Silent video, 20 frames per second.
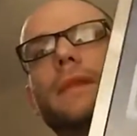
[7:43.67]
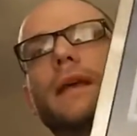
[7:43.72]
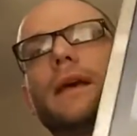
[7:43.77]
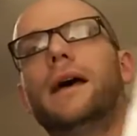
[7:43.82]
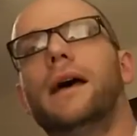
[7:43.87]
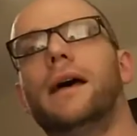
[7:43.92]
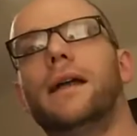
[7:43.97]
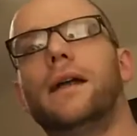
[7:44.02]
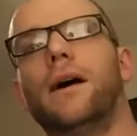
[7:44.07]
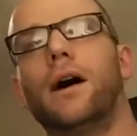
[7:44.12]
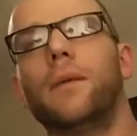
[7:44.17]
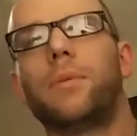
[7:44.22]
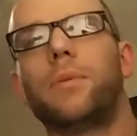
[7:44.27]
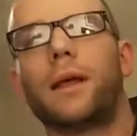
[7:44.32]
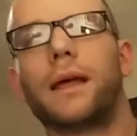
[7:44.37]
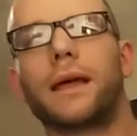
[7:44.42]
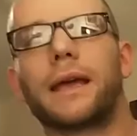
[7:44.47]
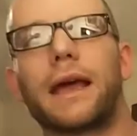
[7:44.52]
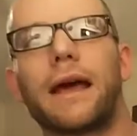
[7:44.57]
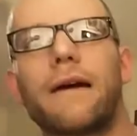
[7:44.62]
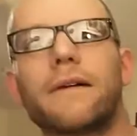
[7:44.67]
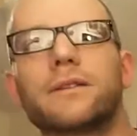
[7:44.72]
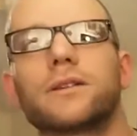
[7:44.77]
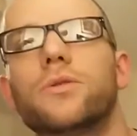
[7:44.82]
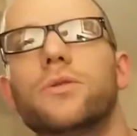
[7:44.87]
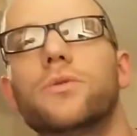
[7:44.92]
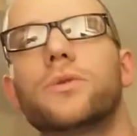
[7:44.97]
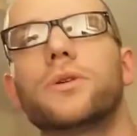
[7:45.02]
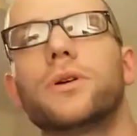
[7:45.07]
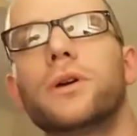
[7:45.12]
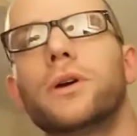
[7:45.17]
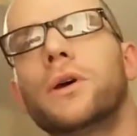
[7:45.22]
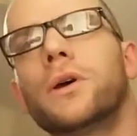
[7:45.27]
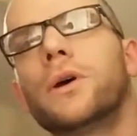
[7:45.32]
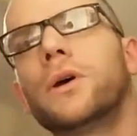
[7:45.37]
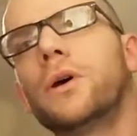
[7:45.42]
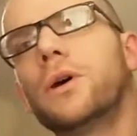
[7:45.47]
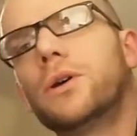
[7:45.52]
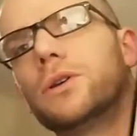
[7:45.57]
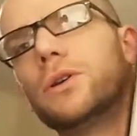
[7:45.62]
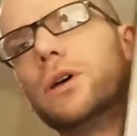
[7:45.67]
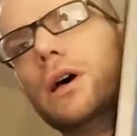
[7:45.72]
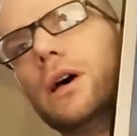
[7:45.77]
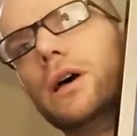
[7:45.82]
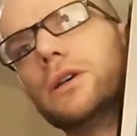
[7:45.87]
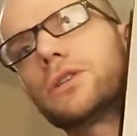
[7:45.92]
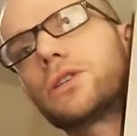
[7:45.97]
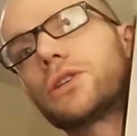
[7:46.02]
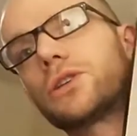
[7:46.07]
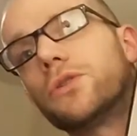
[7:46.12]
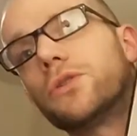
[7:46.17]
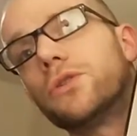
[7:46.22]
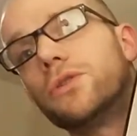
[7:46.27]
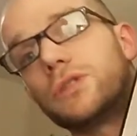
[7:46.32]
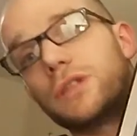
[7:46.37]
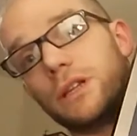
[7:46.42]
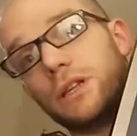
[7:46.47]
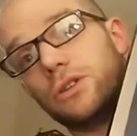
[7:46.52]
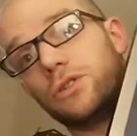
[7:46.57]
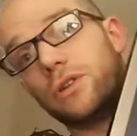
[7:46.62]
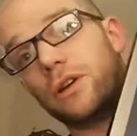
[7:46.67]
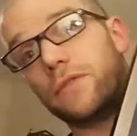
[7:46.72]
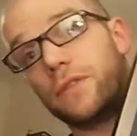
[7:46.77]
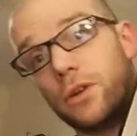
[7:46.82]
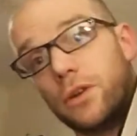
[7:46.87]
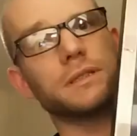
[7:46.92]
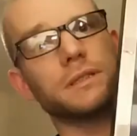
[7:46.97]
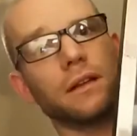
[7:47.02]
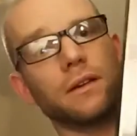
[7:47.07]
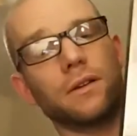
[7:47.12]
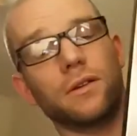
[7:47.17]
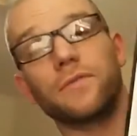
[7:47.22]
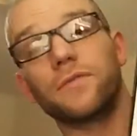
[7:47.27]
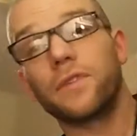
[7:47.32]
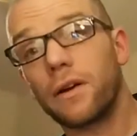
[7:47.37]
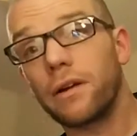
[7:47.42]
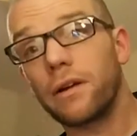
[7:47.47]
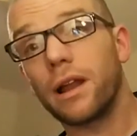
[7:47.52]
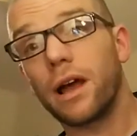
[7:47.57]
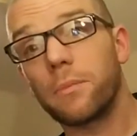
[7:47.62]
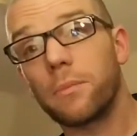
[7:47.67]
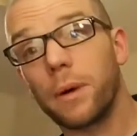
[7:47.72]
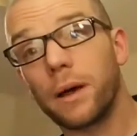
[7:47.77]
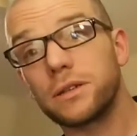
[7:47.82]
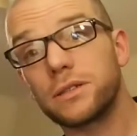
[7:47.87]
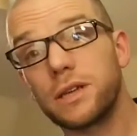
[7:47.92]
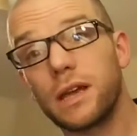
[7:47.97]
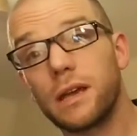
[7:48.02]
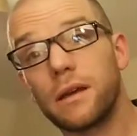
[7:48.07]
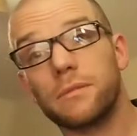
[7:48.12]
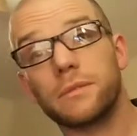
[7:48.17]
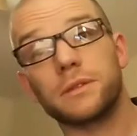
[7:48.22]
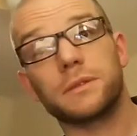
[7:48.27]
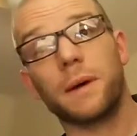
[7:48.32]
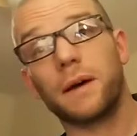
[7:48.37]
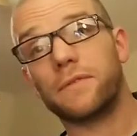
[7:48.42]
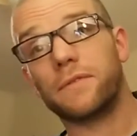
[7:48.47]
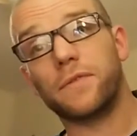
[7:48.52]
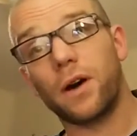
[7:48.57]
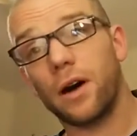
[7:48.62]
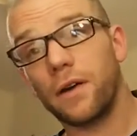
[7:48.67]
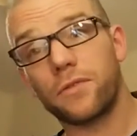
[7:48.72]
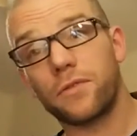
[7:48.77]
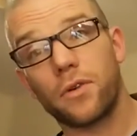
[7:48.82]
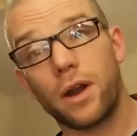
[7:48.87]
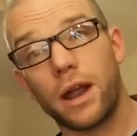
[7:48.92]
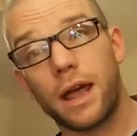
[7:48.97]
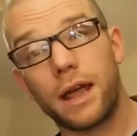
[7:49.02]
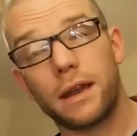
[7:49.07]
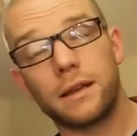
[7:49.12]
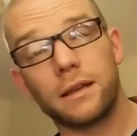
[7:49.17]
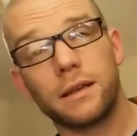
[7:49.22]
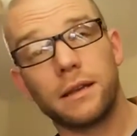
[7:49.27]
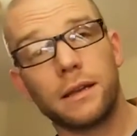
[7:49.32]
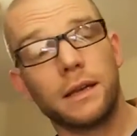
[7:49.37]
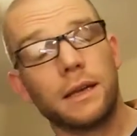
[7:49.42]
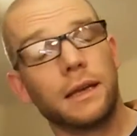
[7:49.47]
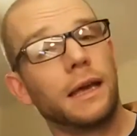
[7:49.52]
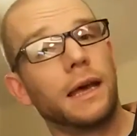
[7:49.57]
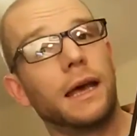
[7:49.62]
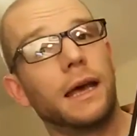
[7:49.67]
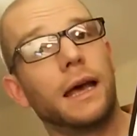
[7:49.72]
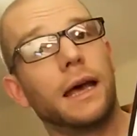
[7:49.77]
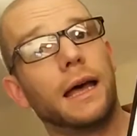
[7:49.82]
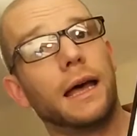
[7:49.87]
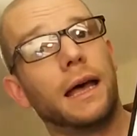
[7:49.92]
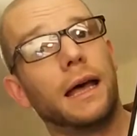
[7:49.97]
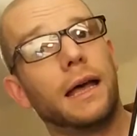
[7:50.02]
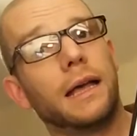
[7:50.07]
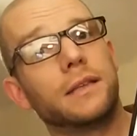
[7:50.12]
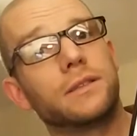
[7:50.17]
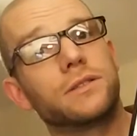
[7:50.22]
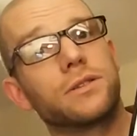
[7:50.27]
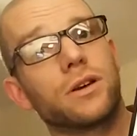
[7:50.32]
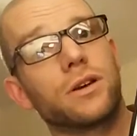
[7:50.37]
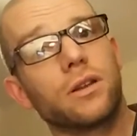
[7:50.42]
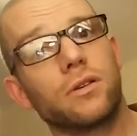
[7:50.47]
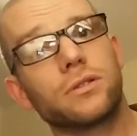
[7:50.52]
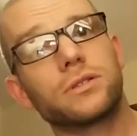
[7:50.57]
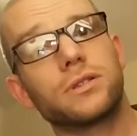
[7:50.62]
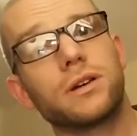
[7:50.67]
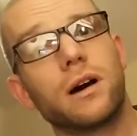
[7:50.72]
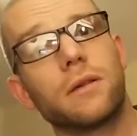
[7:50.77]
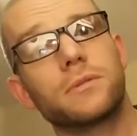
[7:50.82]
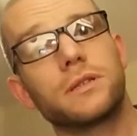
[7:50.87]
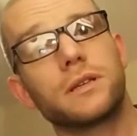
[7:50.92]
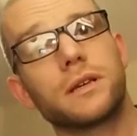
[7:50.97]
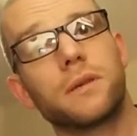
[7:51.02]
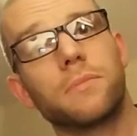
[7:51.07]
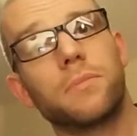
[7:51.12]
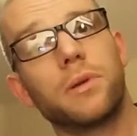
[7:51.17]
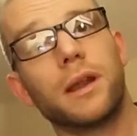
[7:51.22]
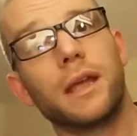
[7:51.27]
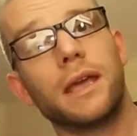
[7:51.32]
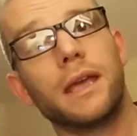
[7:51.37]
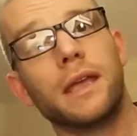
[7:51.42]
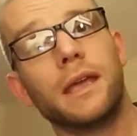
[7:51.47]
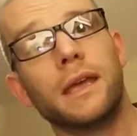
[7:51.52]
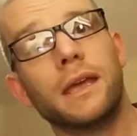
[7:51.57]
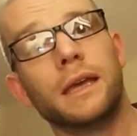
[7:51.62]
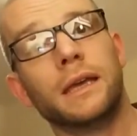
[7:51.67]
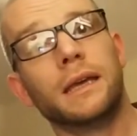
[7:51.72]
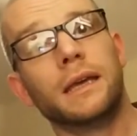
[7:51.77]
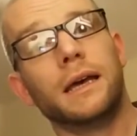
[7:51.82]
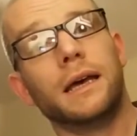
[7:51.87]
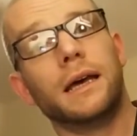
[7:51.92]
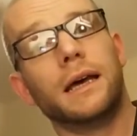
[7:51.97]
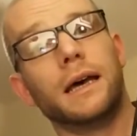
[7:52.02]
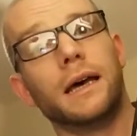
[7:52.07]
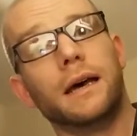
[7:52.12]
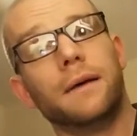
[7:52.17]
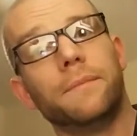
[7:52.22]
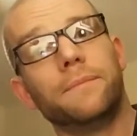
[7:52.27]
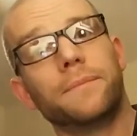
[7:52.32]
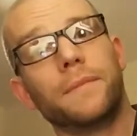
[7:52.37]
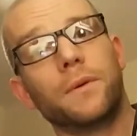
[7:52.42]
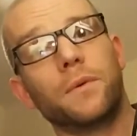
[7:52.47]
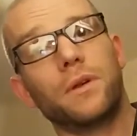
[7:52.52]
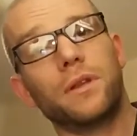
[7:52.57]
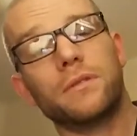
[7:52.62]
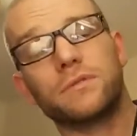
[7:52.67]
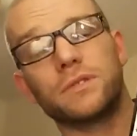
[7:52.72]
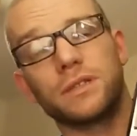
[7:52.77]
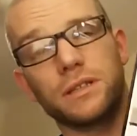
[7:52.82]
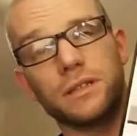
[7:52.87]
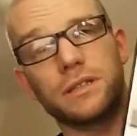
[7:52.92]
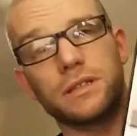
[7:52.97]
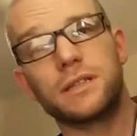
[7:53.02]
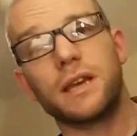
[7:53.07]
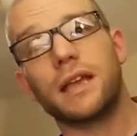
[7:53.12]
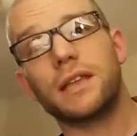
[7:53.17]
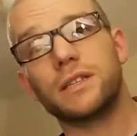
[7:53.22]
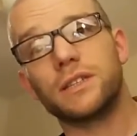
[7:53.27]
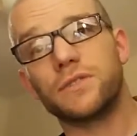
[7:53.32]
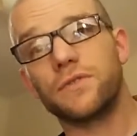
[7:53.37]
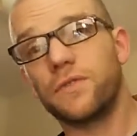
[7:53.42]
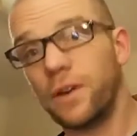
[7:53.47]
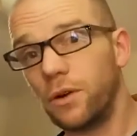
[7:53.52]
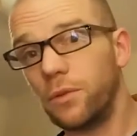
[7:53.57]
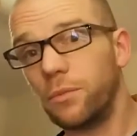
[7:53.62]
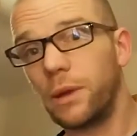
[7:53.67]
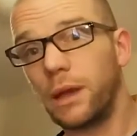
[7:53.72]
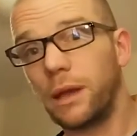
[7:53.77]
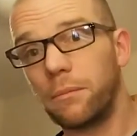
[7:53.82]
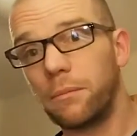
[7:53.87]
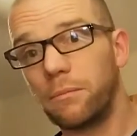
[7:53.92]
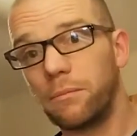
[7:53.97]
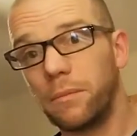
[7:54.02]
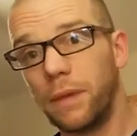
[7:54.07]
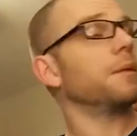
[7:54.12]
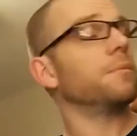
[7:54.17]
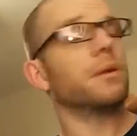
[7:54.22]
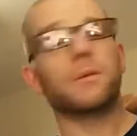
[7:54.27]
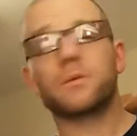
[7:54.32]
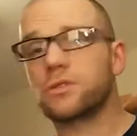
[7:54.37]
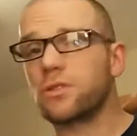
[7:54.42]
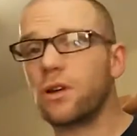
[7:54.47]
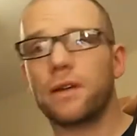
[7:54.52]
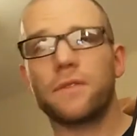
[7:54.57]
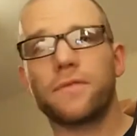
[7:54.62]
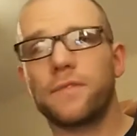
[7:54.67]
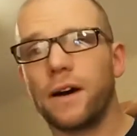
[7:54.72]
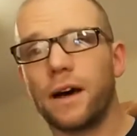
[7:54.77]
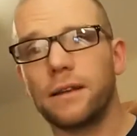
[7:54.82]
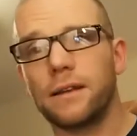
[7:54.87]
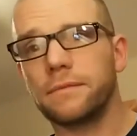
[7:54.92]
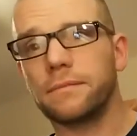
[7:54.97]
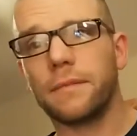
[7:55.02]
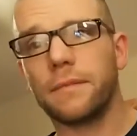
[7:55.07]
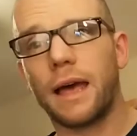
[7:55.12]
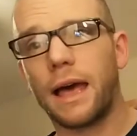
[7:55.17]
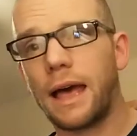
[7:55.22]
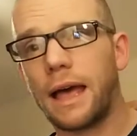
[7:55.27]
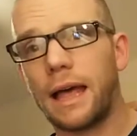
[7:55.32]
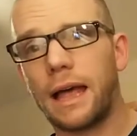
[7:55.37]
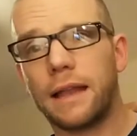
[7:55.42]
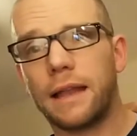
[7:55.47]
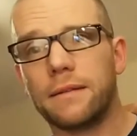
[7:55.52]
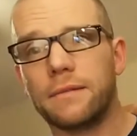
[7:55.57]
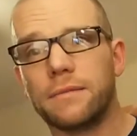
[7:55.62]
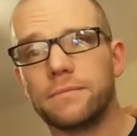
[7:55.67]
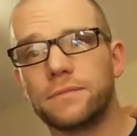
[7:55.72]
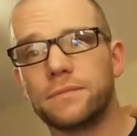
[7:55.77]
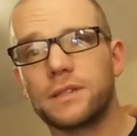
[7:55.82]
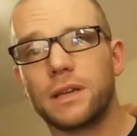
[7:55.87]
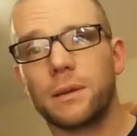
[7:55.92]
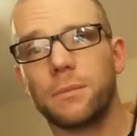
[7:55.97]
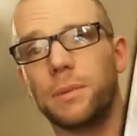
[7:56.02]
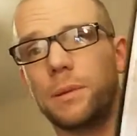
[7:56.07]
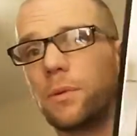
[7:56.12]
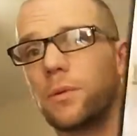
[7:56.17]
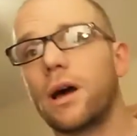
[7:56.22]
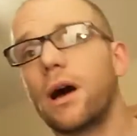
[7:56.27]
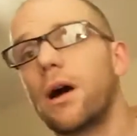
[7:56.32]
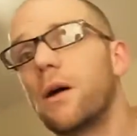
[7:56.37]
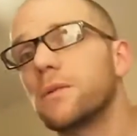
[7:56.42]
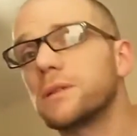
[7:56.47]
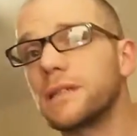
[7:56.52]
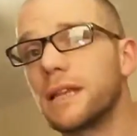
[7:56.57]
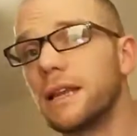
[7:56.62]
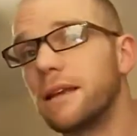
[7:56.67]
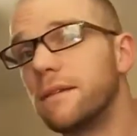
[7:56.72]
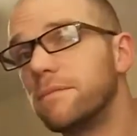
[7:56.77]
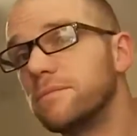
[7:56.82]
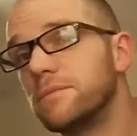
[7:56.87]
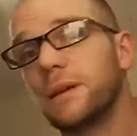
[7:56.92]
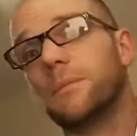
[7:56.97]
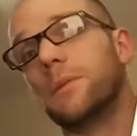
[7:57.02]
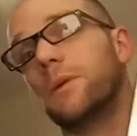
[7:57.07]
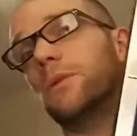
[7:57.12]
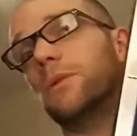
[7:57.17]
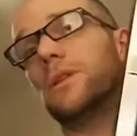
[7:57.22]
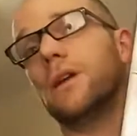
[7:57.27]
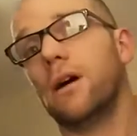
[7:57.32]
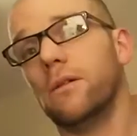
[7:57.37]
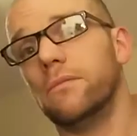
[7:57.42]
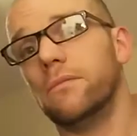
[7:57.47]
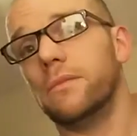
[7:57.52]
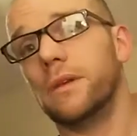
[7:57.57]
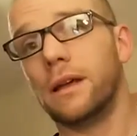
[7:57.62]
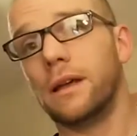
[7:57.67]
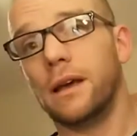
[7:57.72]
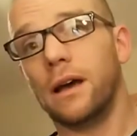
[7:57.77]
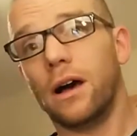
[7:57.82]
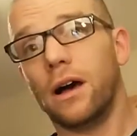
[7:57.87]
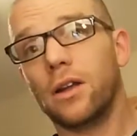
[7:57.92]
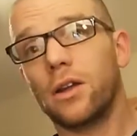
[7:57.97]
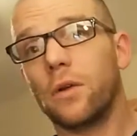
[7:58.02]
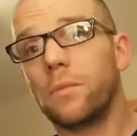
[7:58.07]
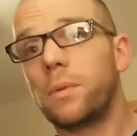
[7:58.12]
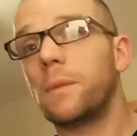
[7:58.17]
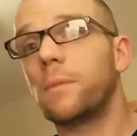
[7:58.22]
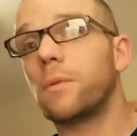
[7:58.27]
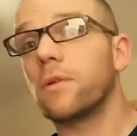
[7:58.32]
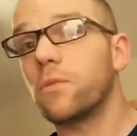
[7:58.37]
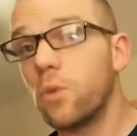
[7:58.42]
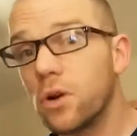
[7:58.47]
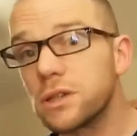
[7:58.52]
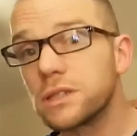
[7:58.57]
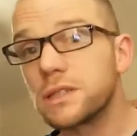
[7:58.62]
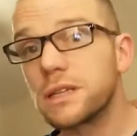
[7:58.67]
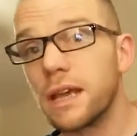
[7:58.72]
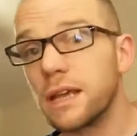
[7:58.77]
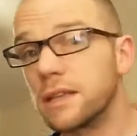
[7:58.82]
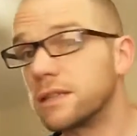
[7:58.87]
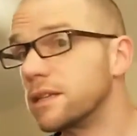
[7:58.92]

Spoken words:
And I play a character called Screws in the Drift. It was done on a very low budget. It was about $5,000. It took a long time to complete. It was intense filming. But it was great fun. And some people know I was in it. Some people don't. A lot of people have watched it.